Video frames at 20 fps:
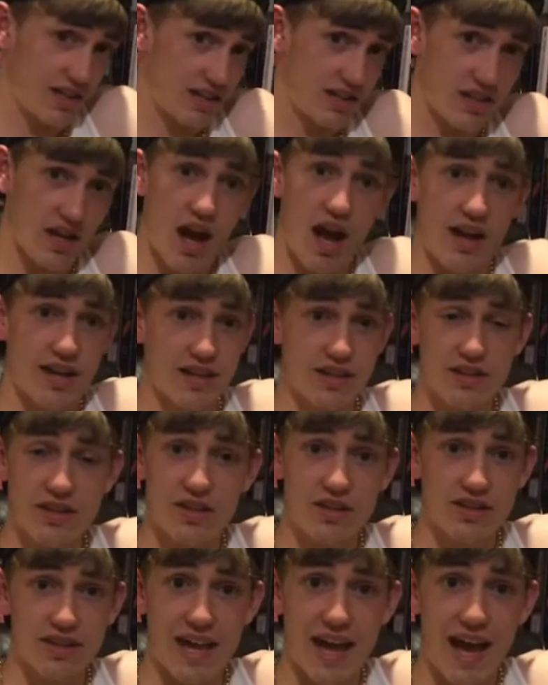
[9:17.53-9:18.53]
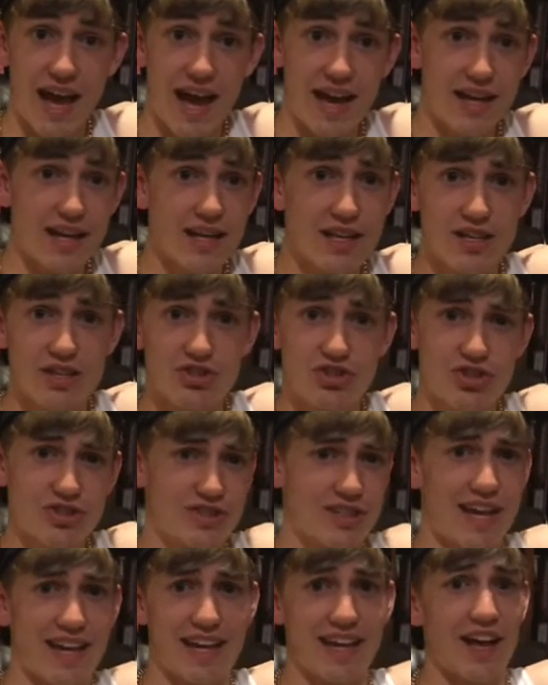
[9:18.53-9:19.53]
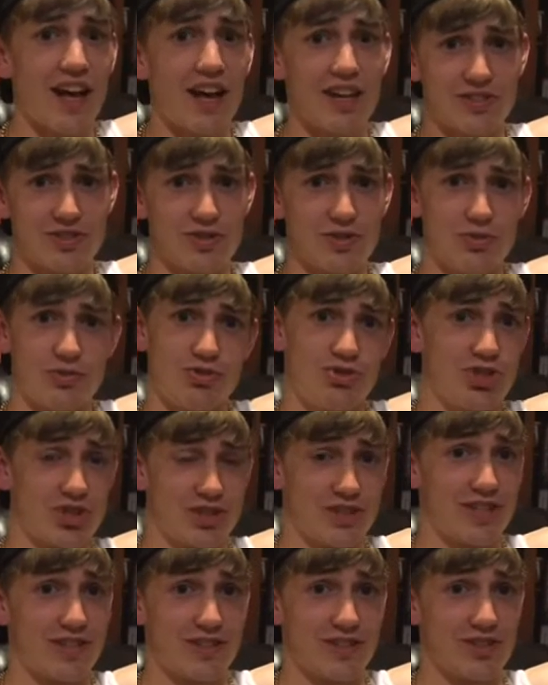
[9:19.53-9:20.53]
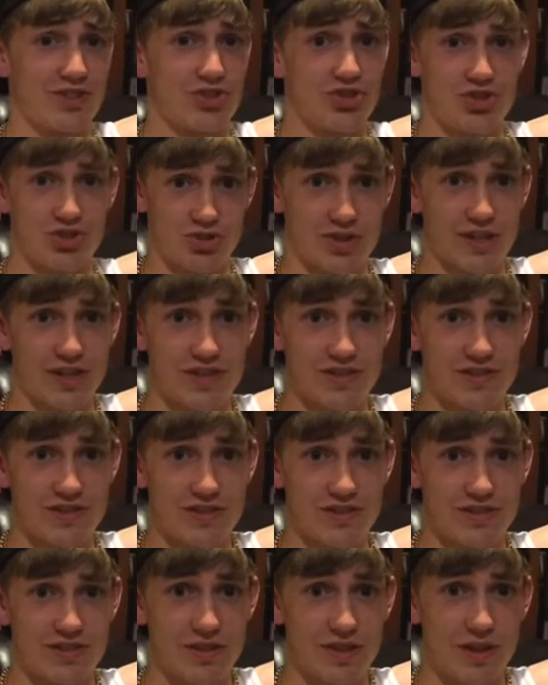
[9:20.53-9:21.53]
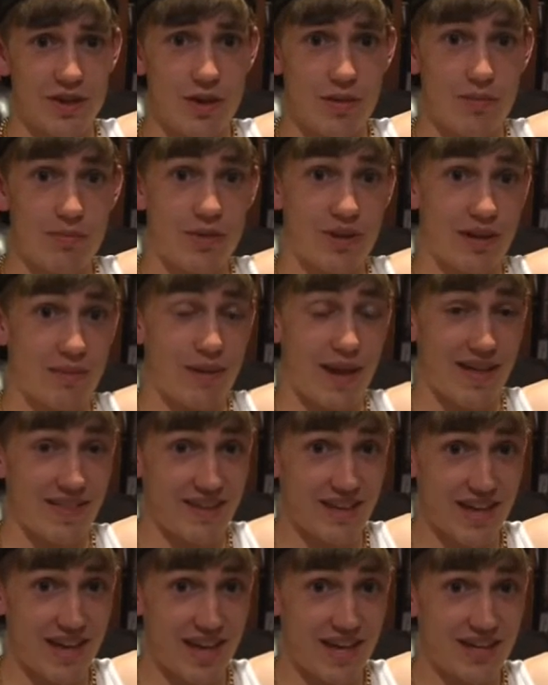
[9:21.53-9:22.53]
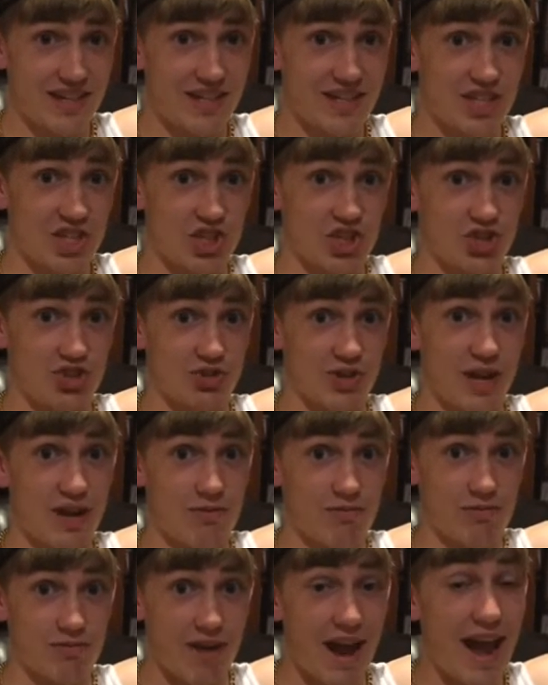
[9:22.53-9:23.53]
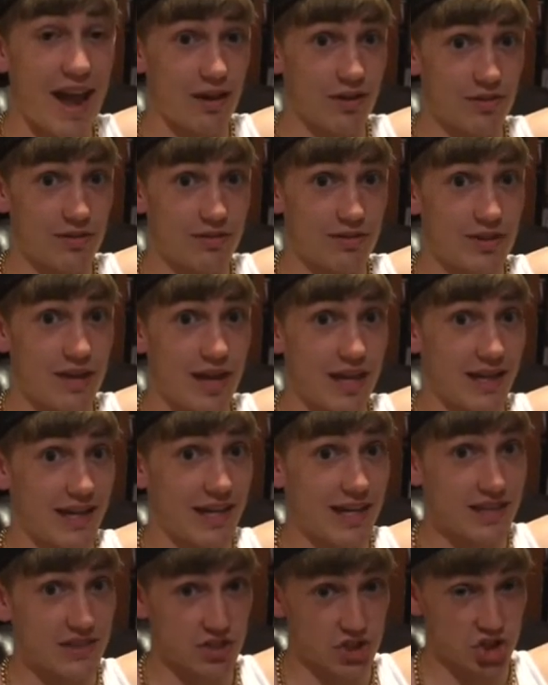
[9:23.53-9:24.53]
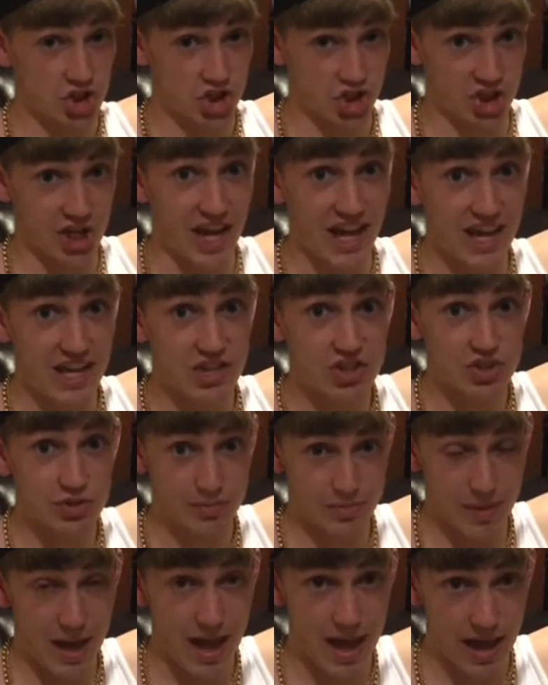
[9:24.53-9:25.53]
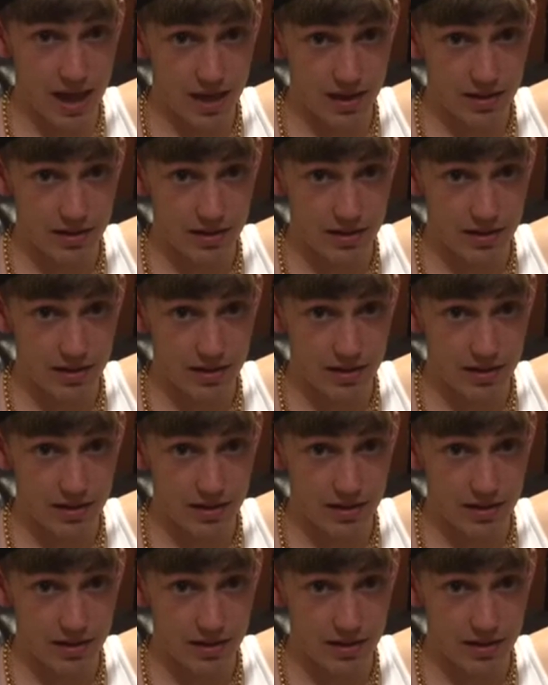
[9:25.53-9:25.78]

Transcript: cocky little guy, just like a hustler who just hit the streets. But by the end, he's straight rattled, and he is a changed man.